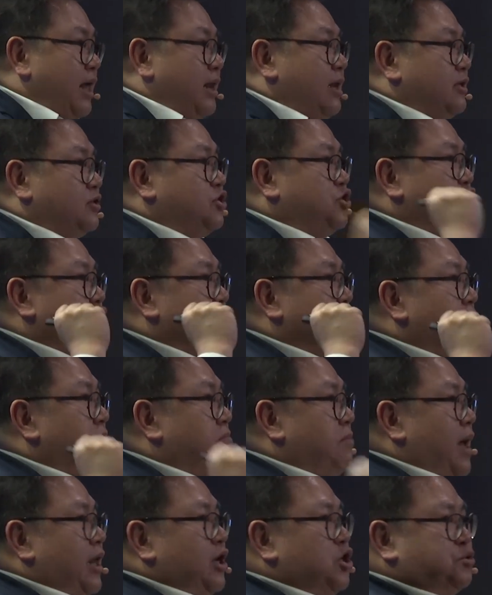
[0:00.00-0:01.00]
energy
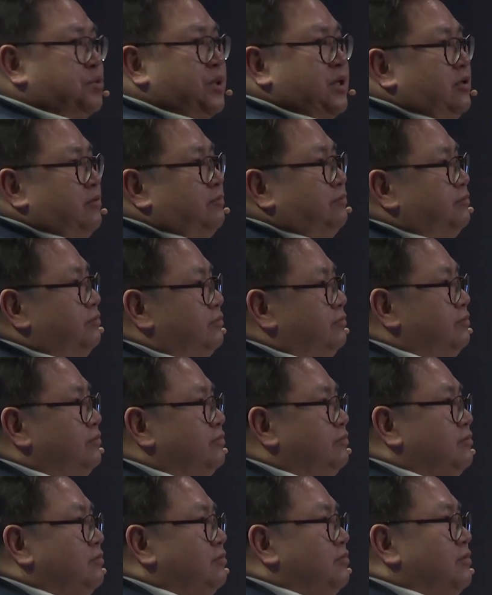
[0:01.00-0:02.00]
management.
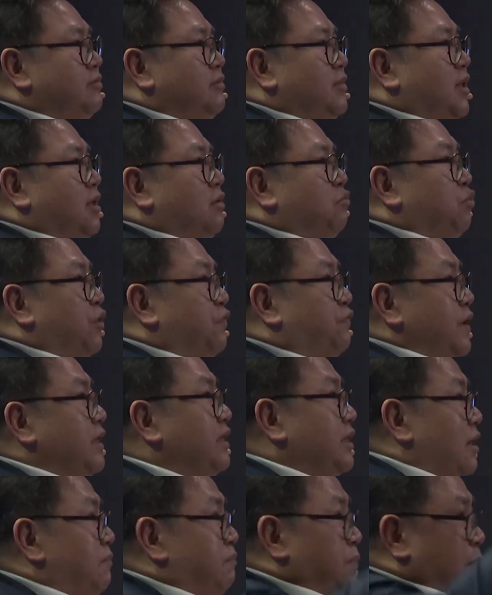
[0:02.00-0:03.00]
Within their